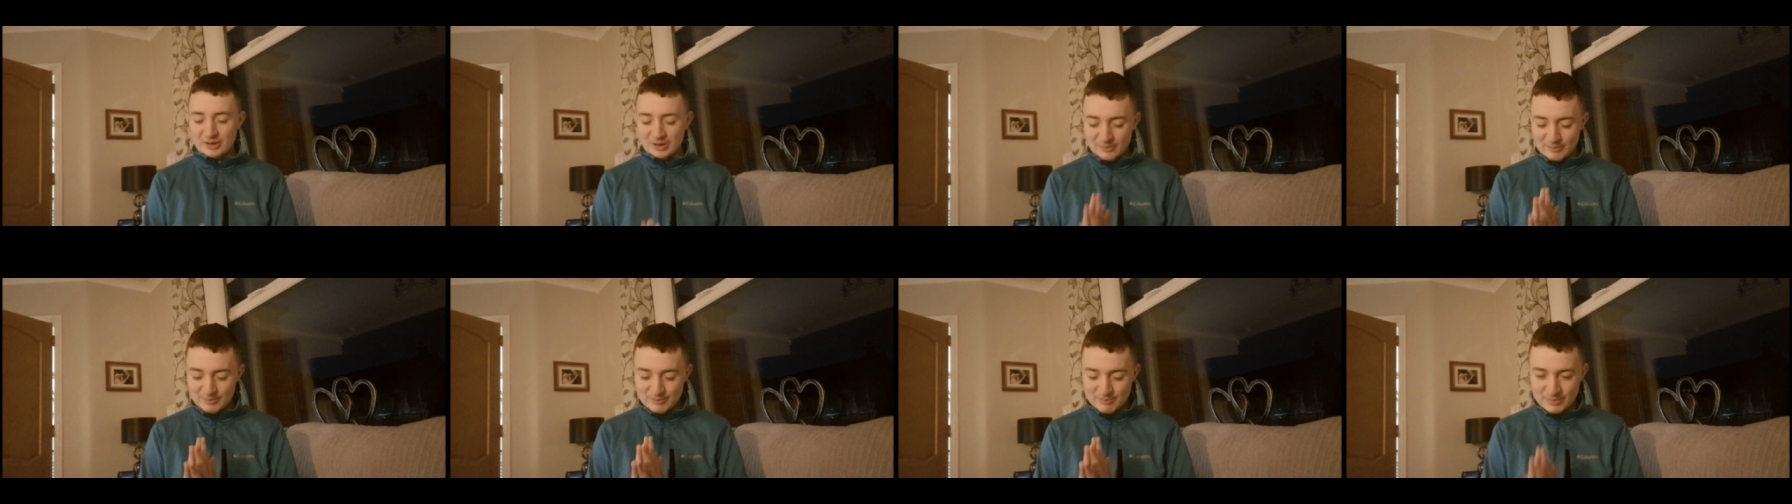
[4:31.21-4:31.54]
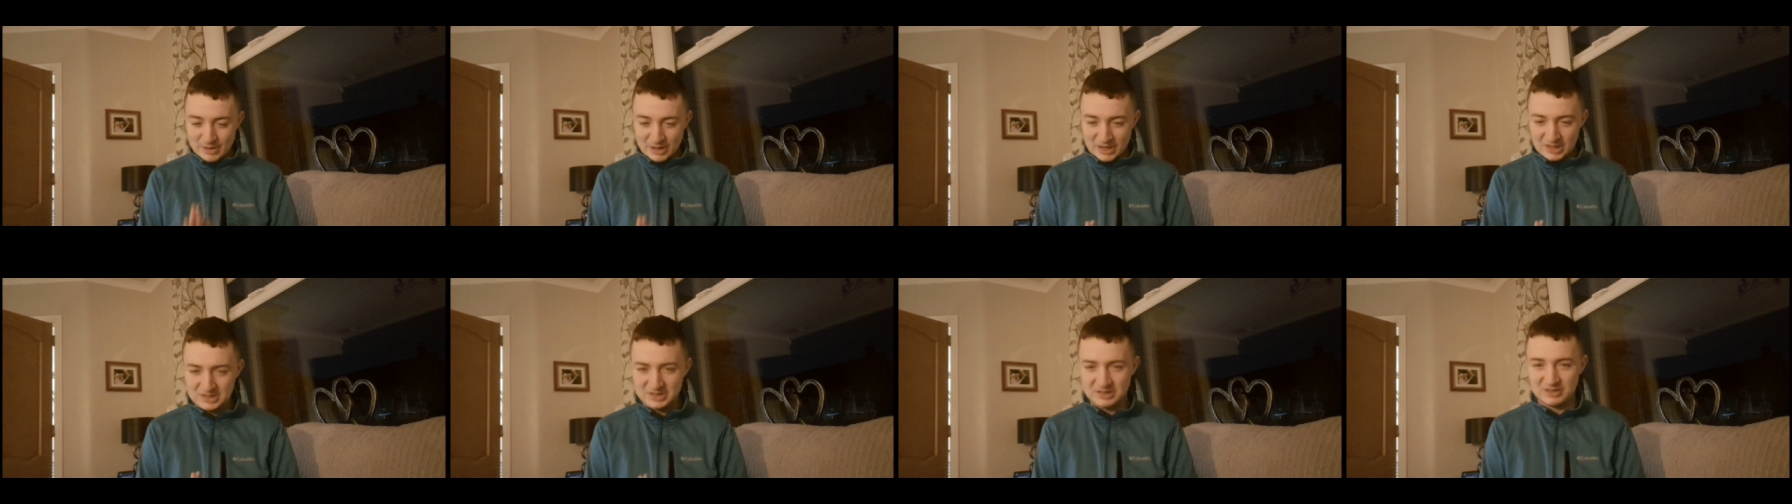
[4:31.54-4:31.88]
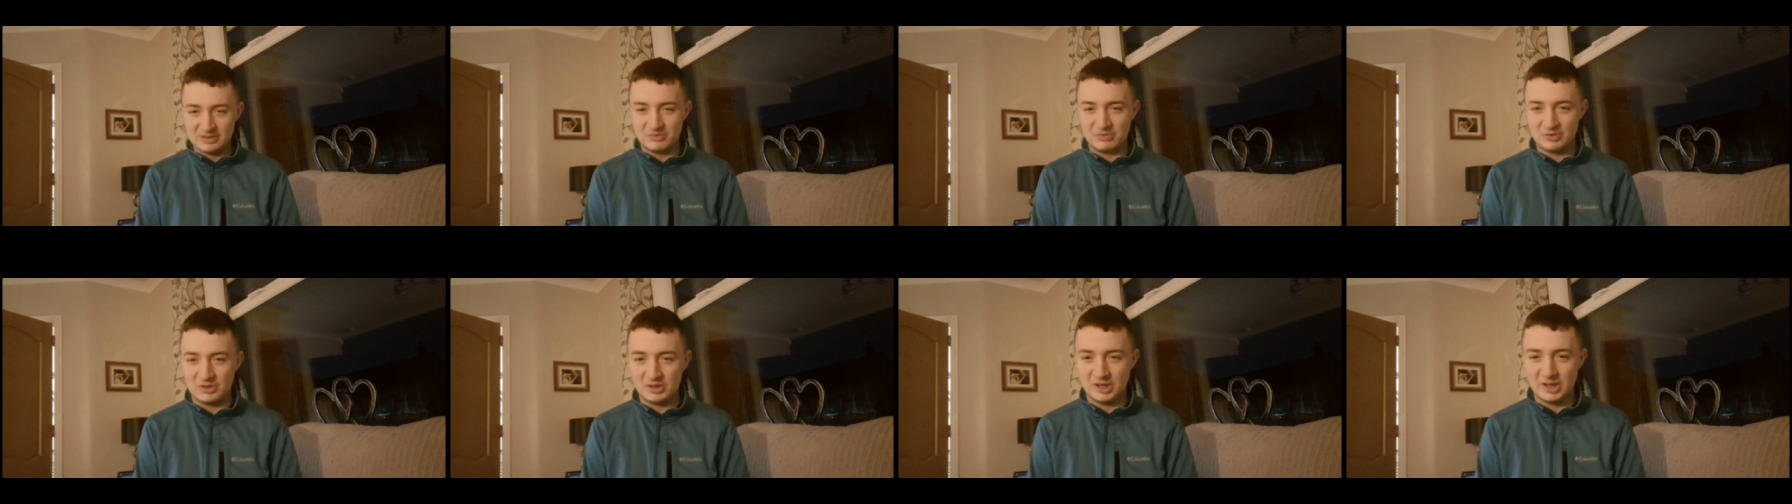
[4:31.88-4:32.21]

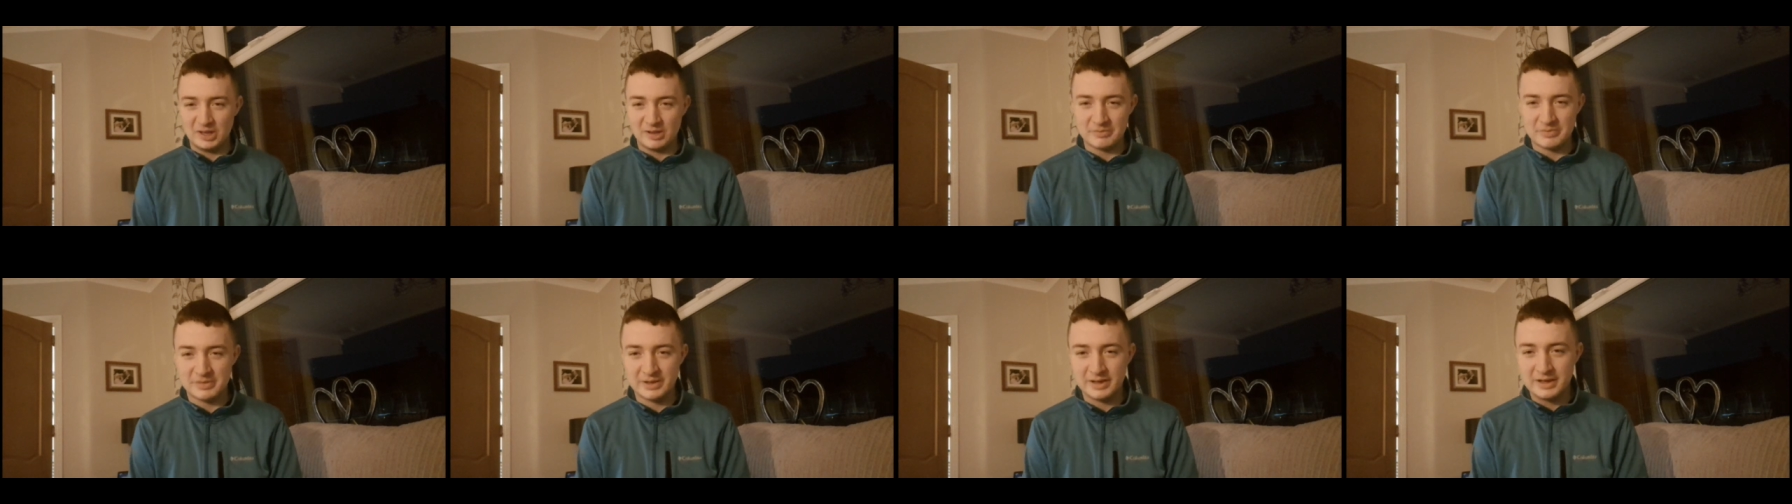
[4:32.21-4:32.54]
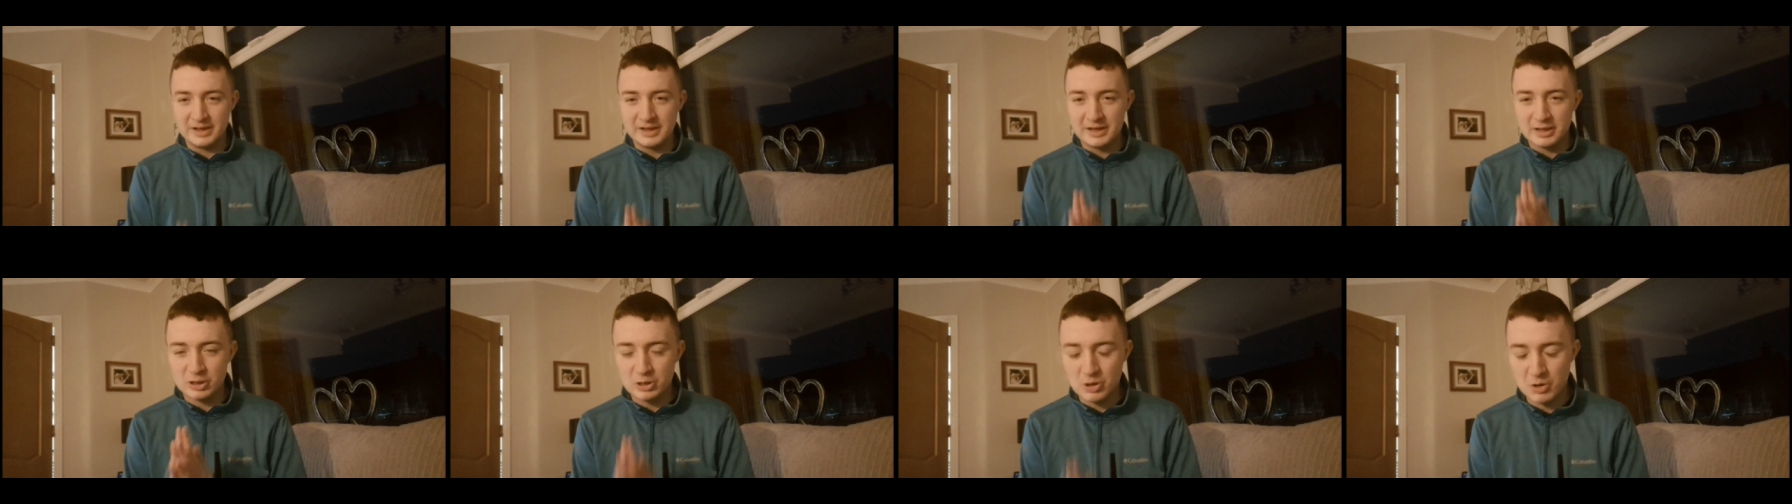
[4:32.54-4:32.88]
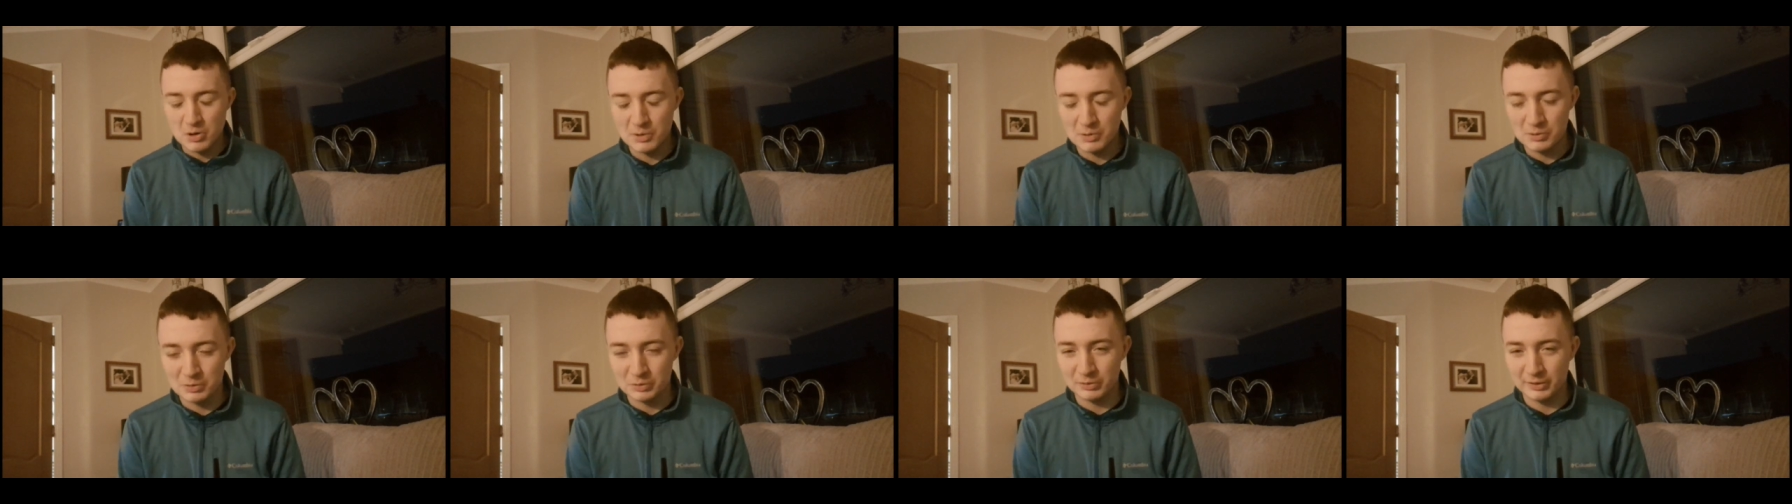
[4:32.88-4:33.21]
massive game.
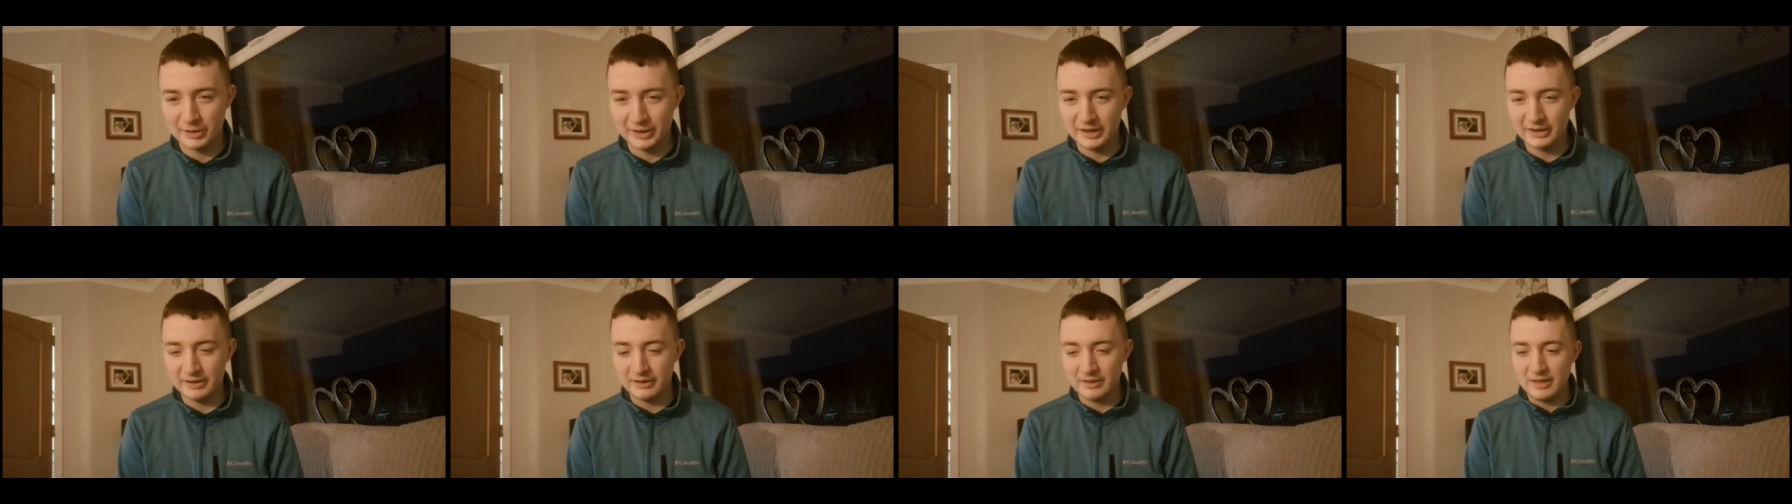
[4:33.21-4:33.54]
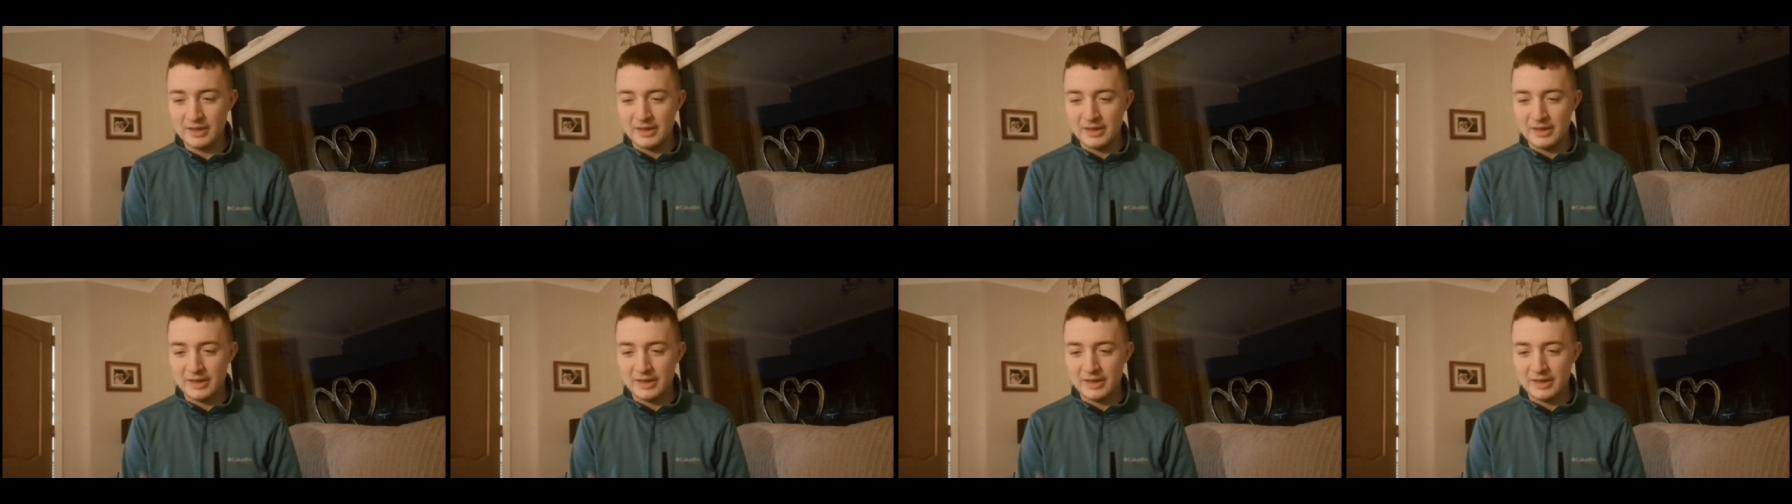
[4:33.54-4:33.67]
Coleraine